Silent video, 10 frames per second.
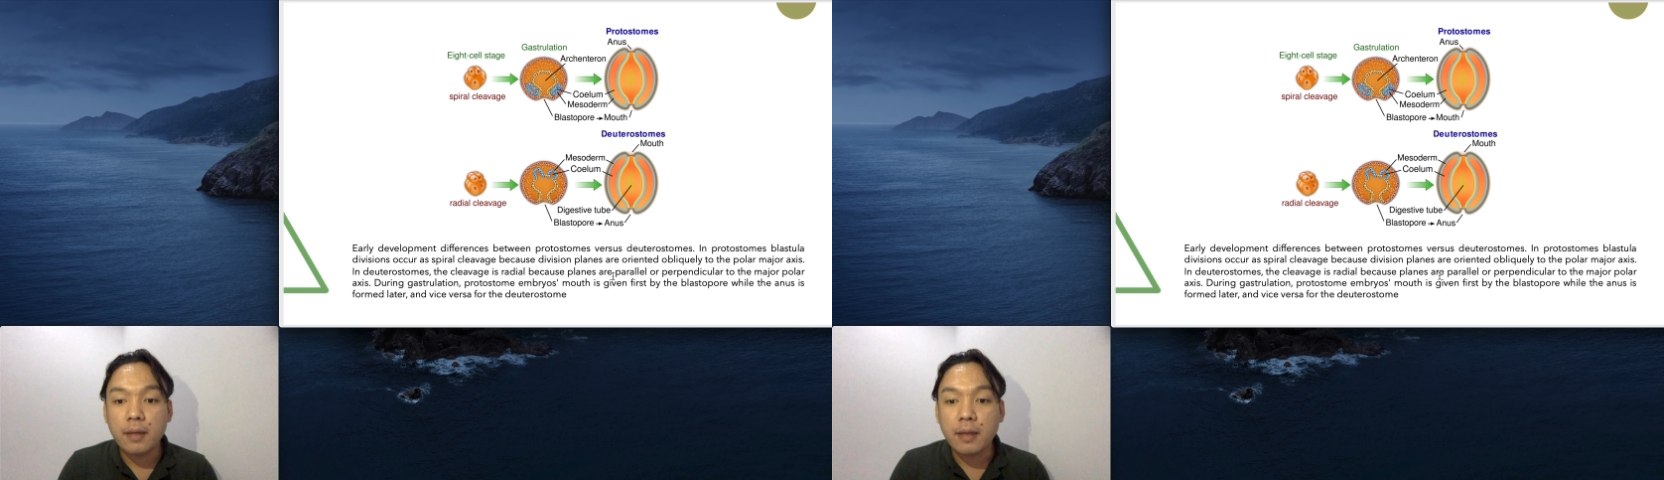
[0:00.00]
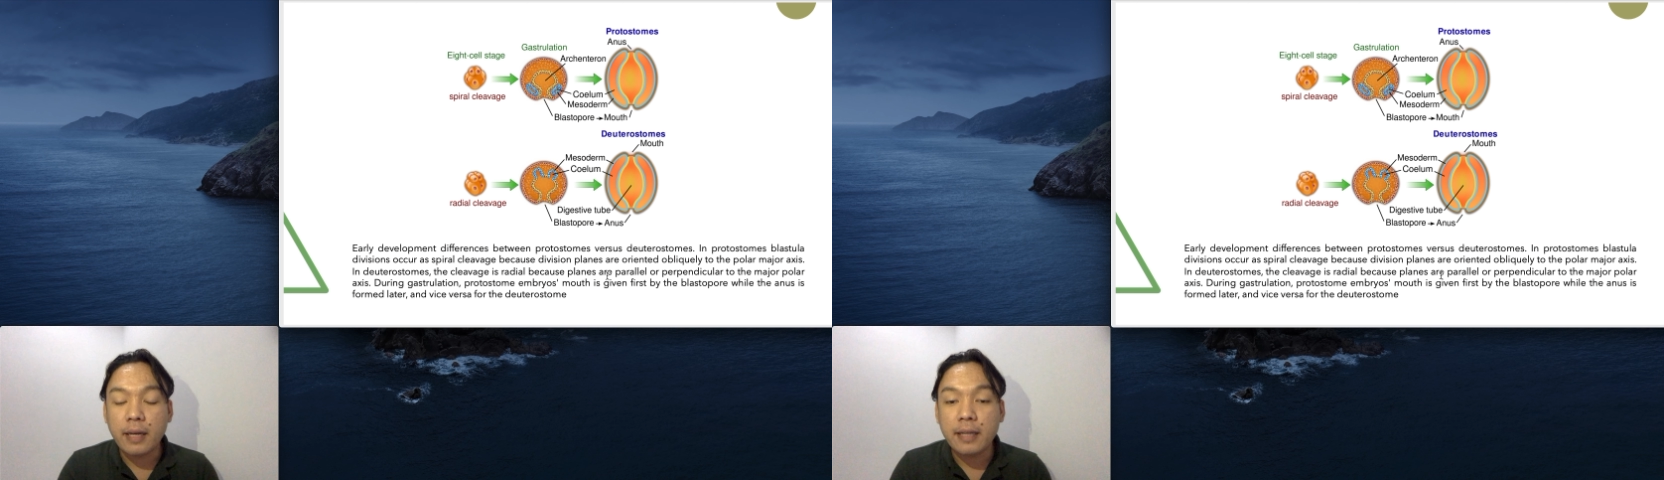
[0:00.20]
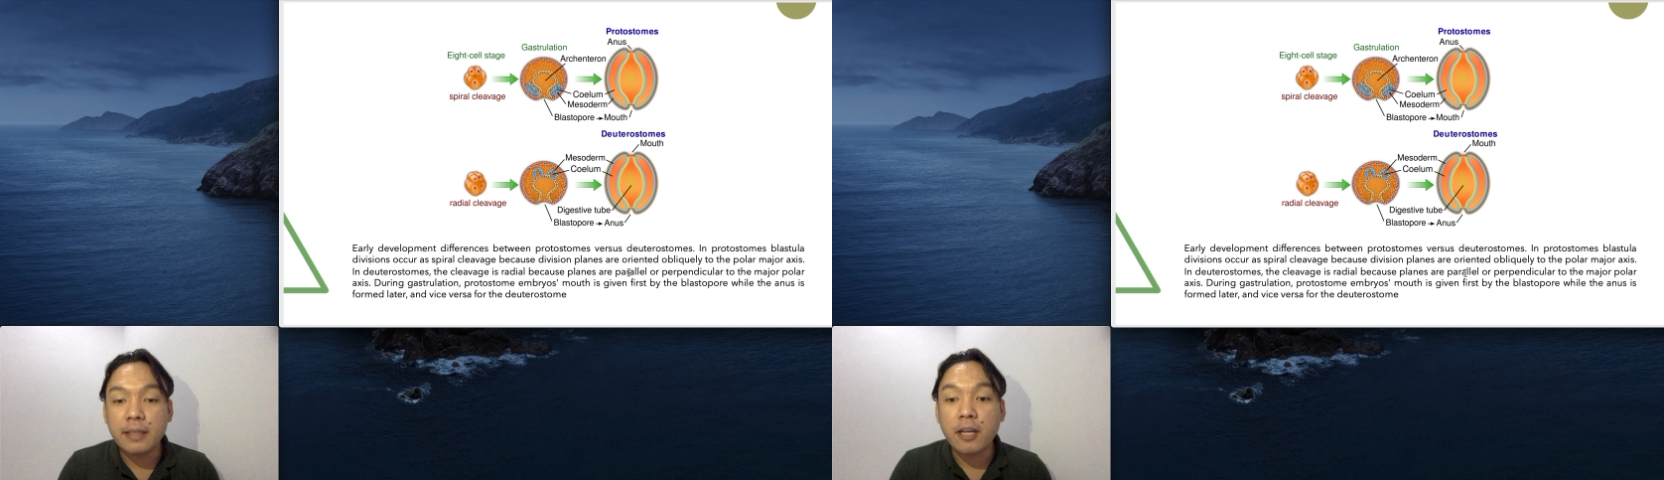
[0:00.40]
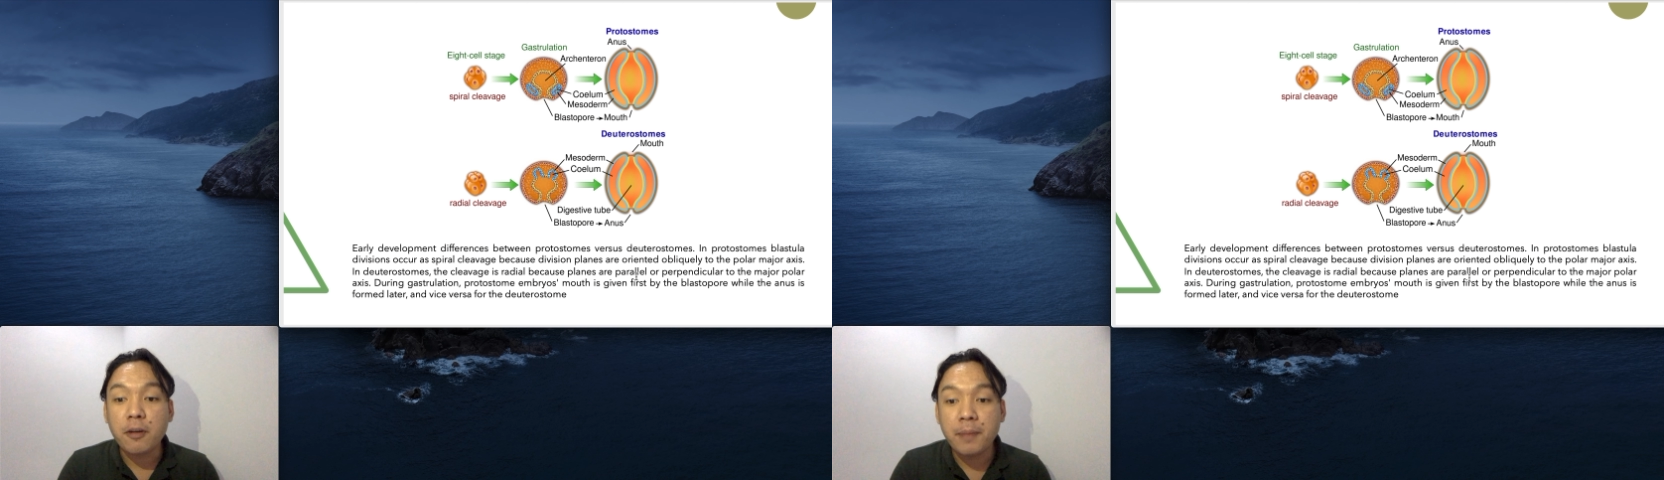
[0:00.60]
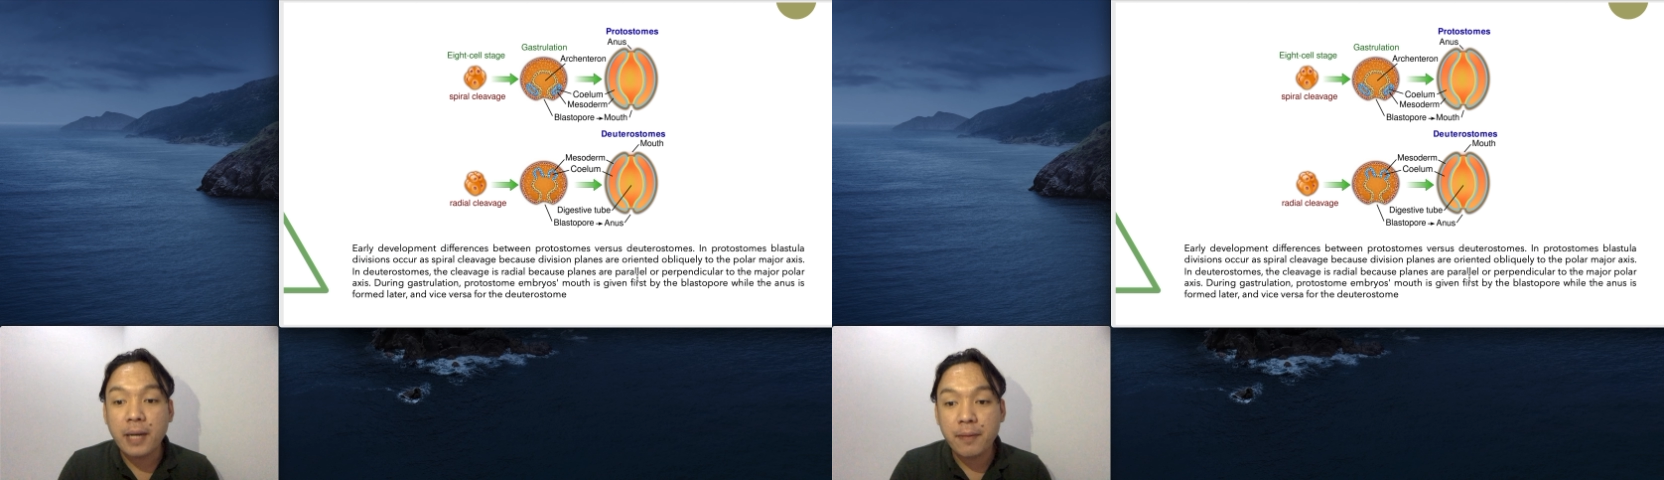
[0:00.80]
and they are
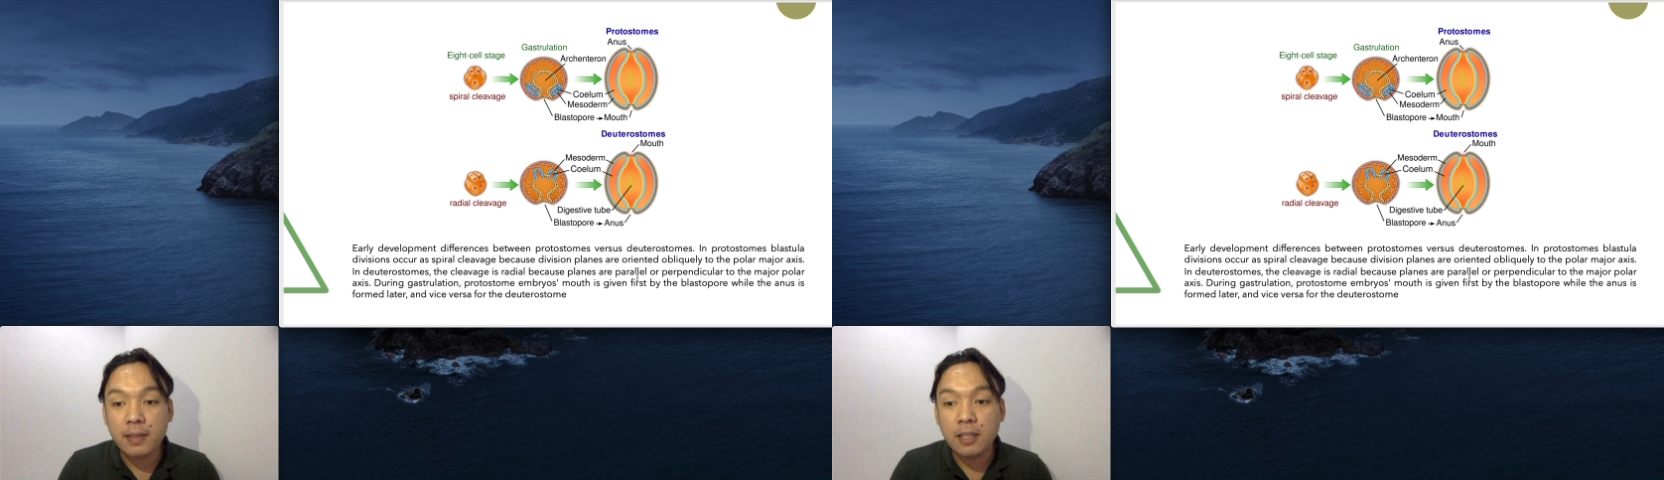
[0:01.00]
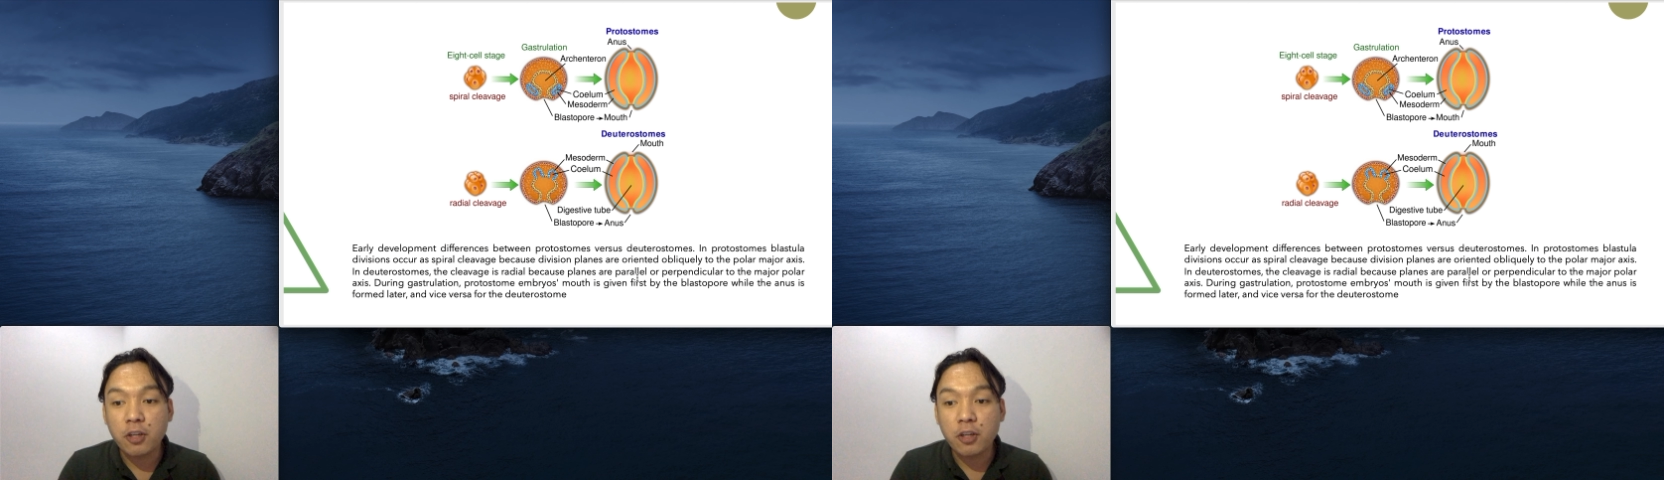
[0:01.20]
parallel